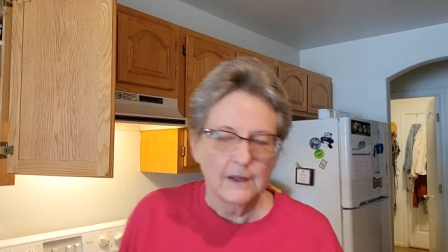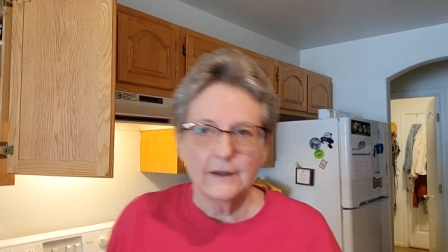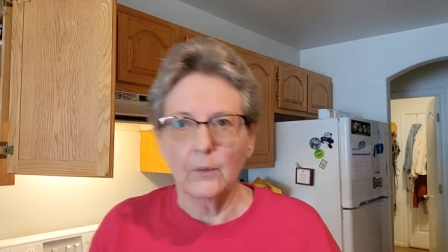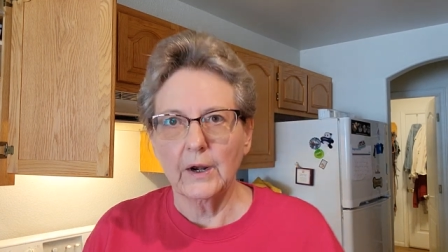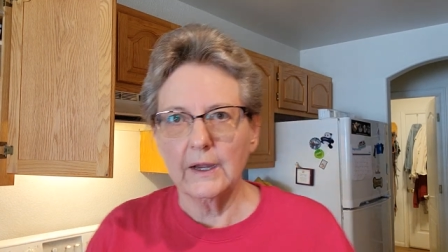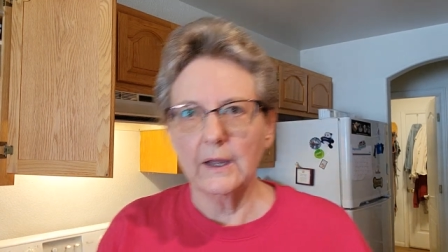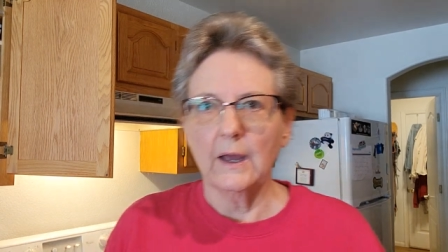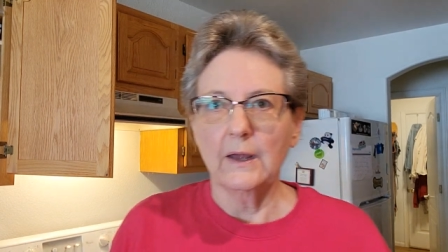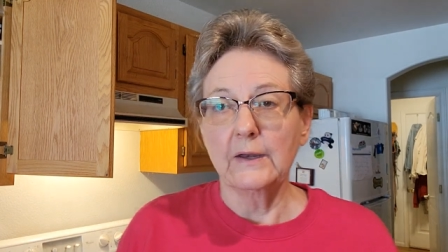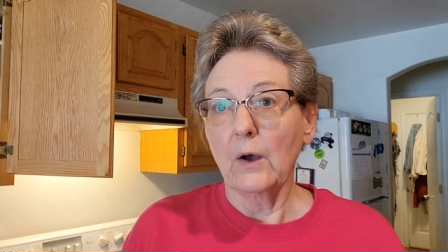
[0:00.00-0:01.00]
Now, when I,
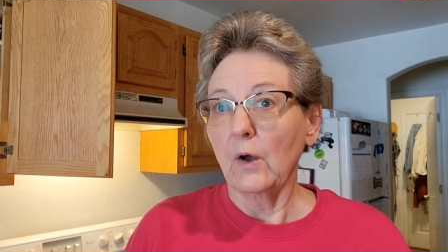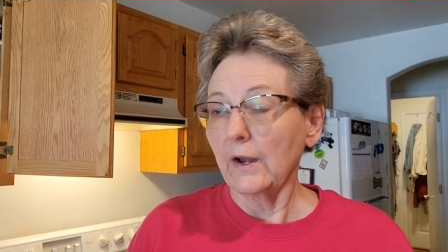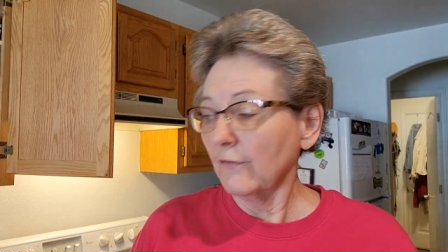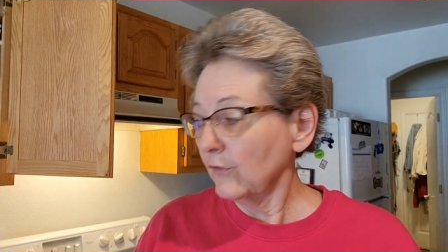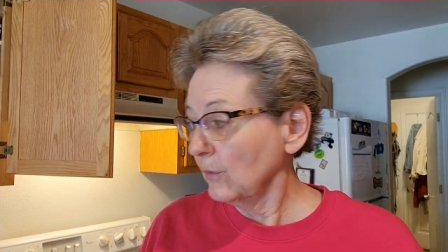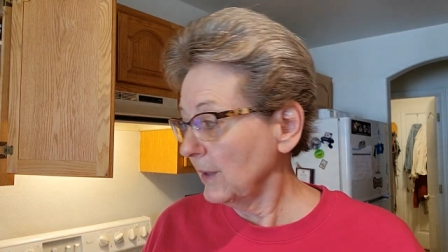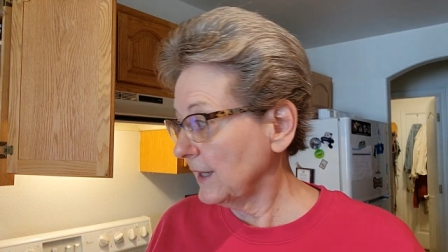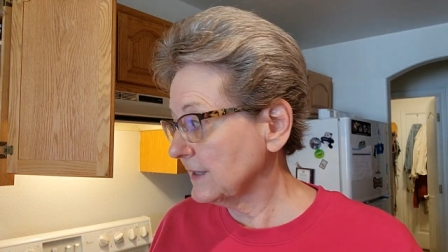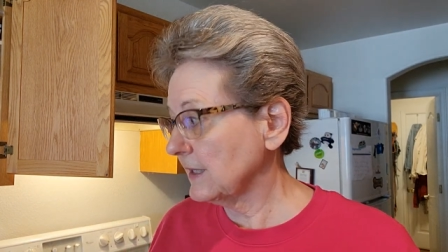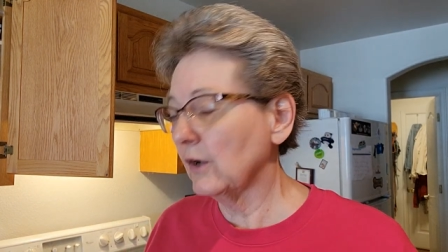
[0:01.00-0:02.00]
now in a few
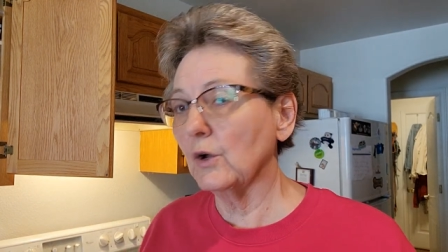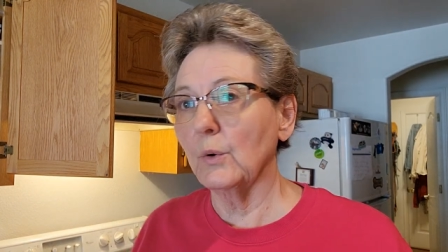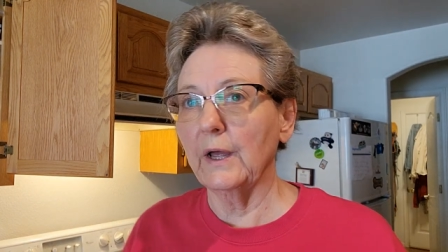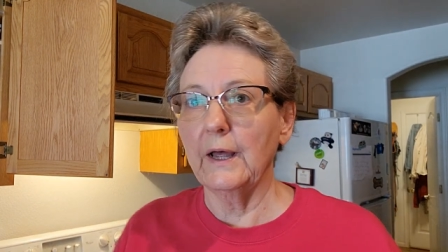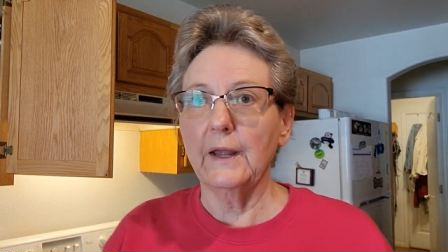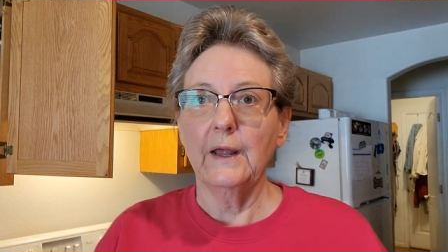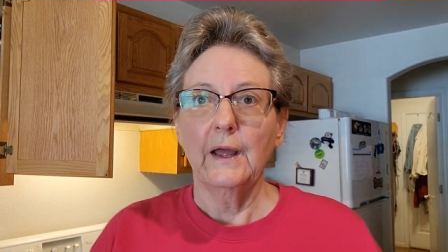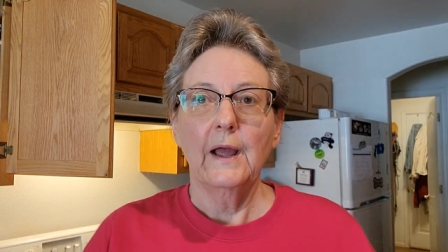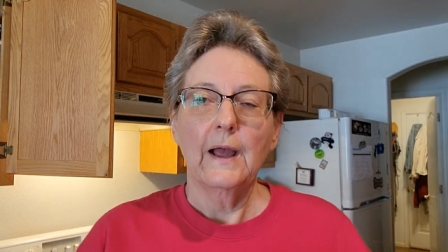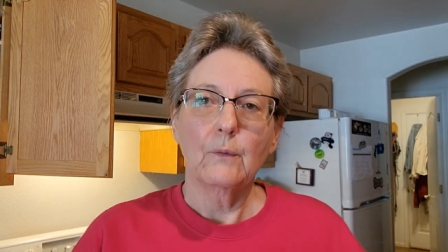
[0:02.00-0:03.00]
minutes, I'll go ahead
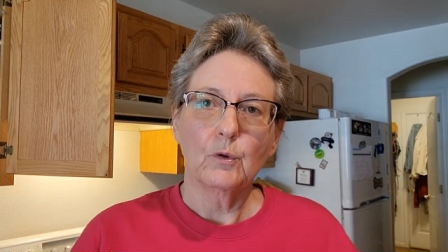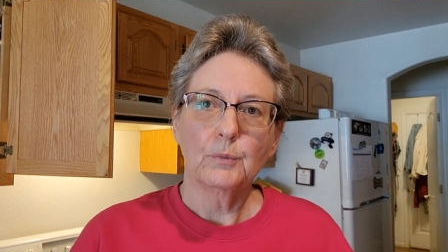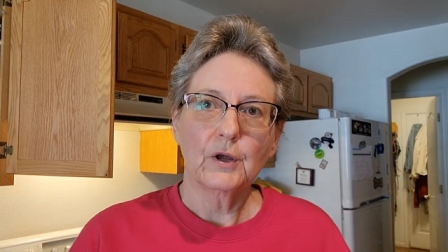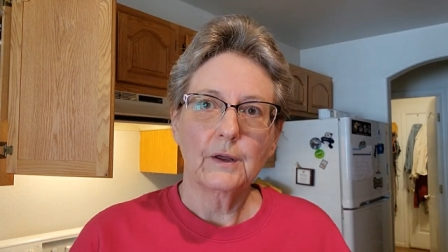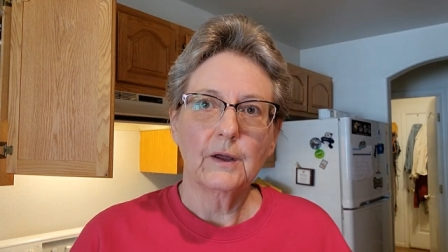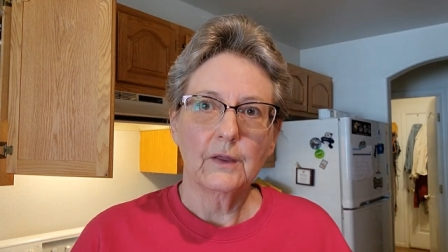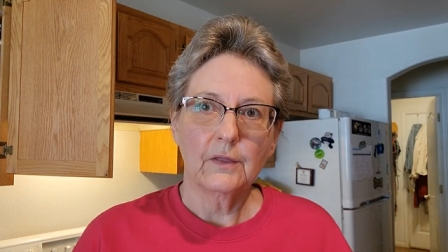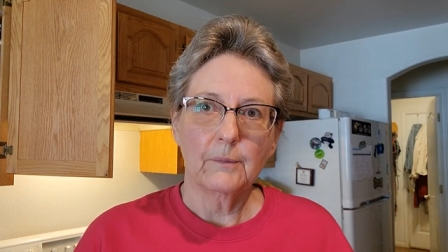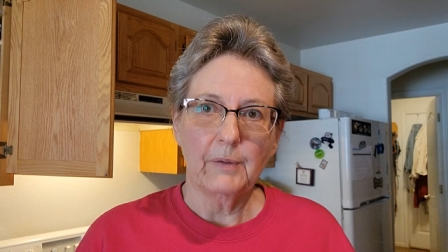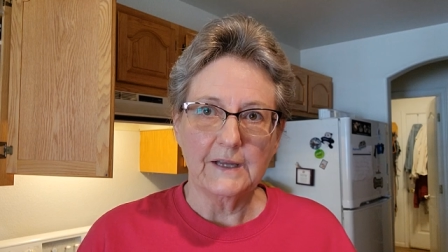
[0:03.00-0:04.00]
and we'll put a,
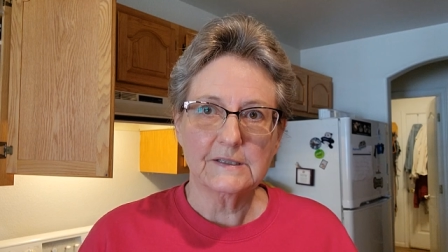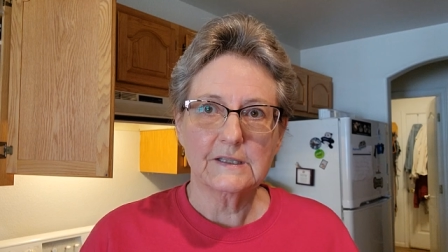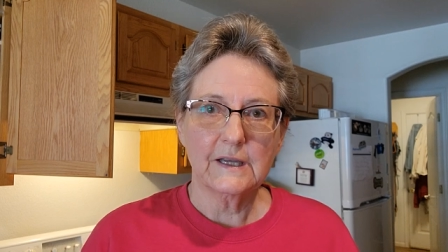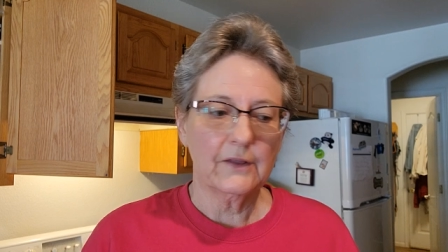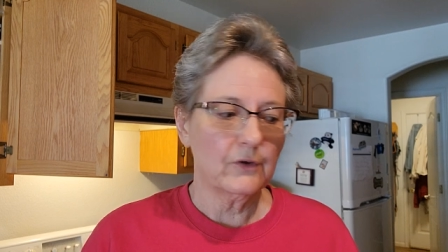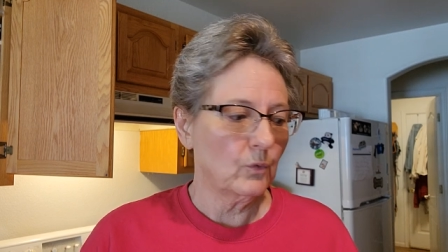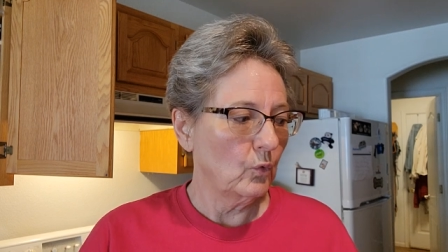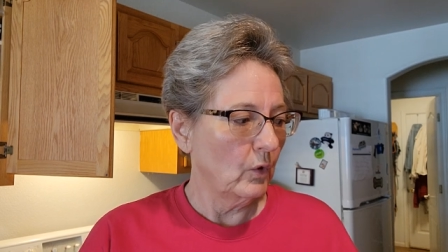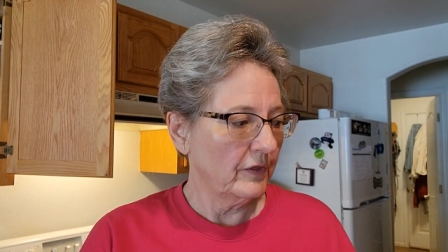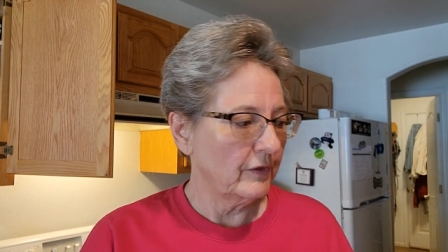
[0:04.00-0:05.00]
the base together
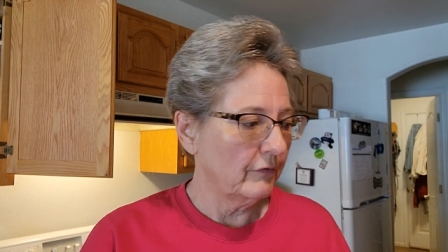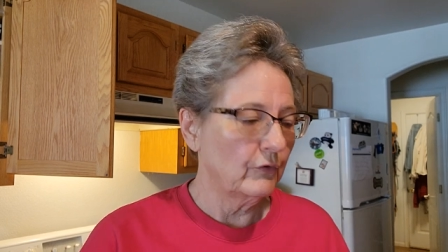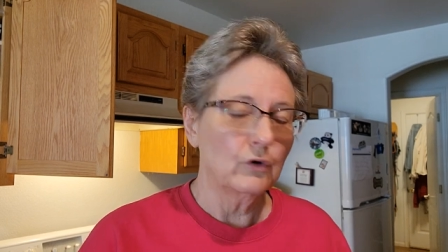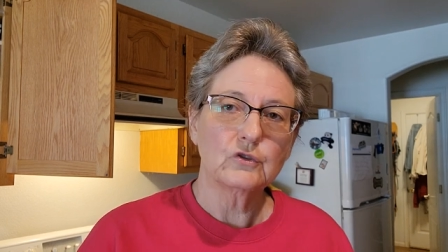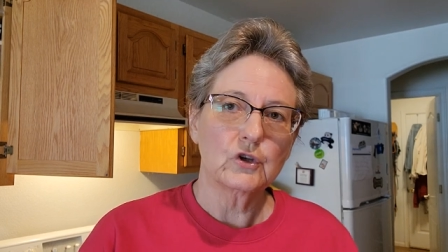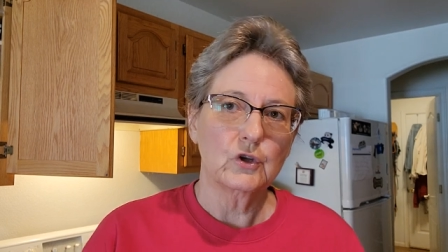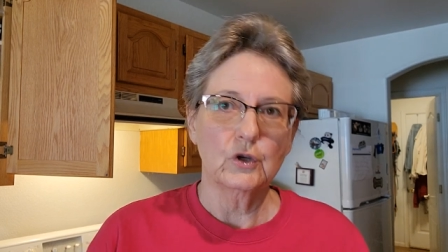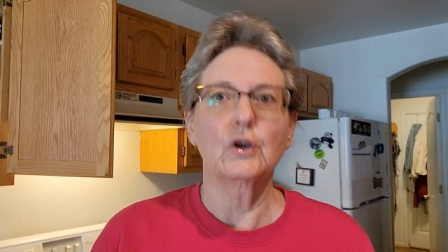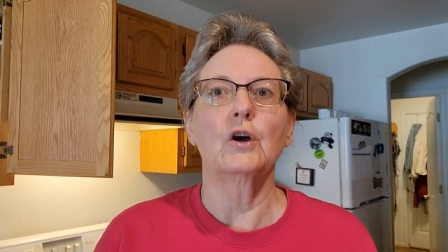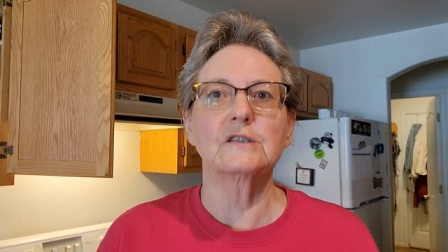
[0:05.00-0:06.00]
with the food so you
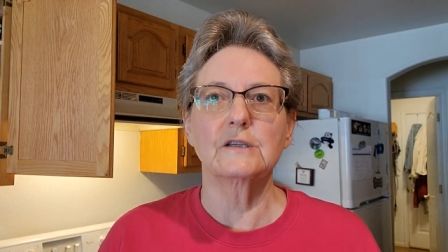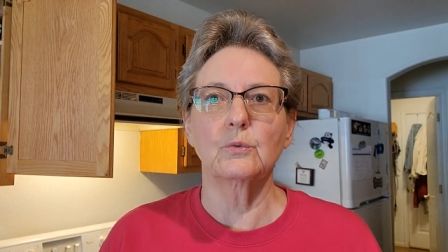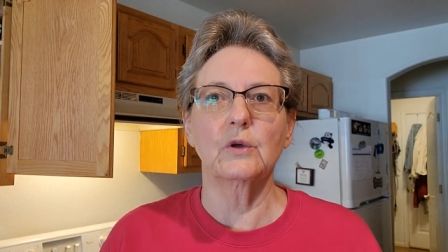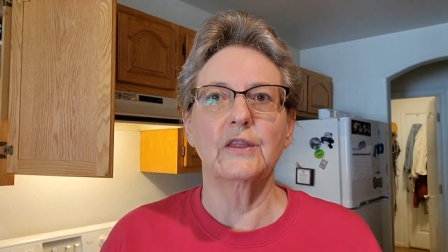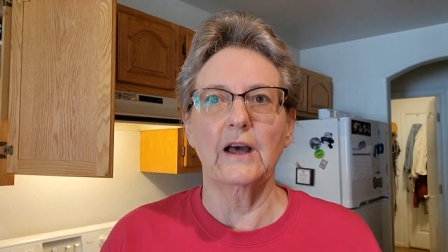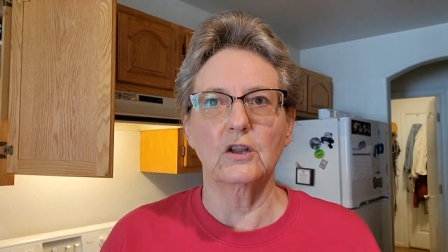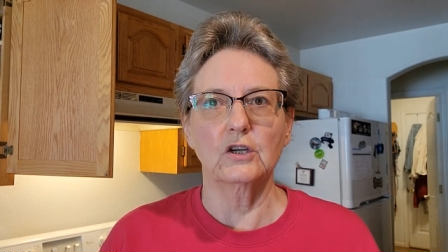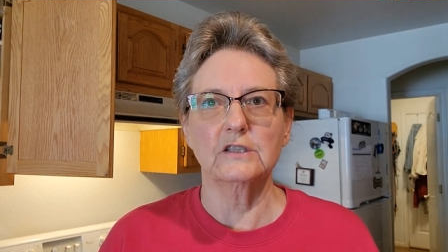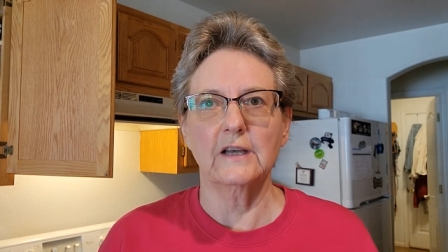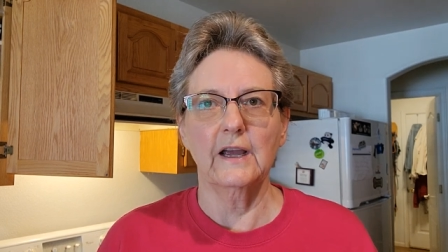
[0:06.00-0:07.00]
can all see what that
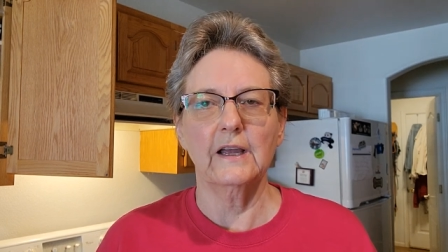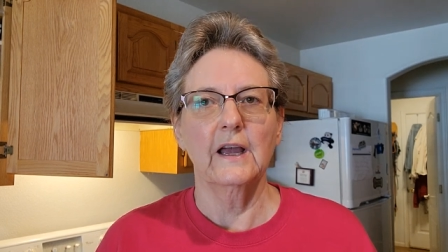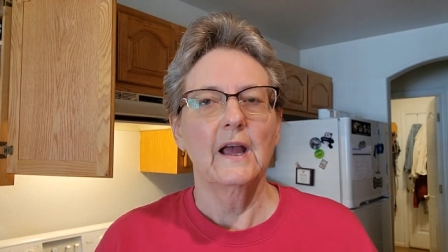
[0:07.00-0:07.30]
looks like.